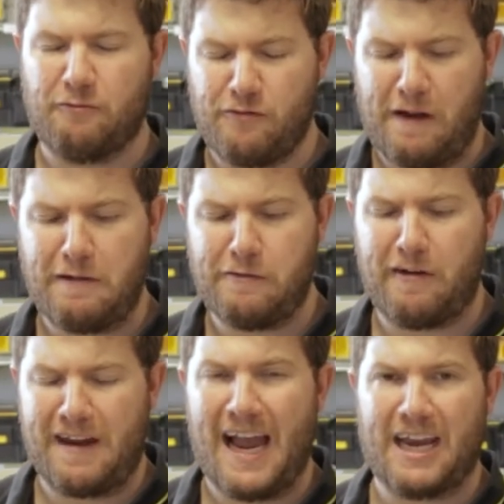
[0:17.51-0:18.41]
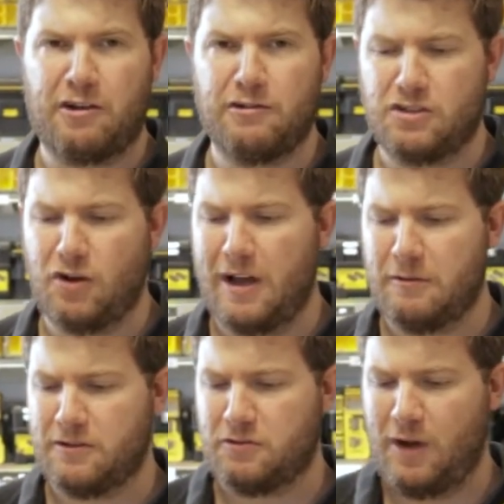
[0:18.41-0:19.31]
very, very accurate
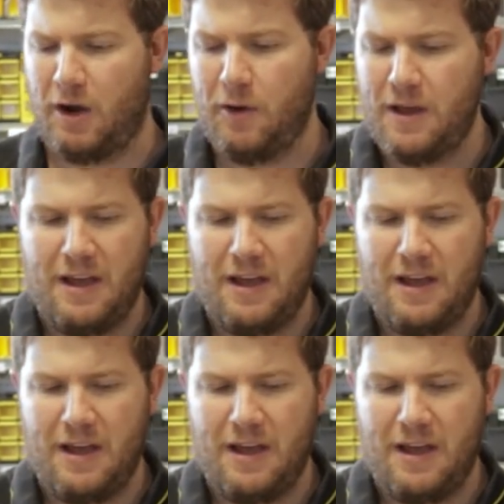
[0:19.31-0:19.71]
dials as well.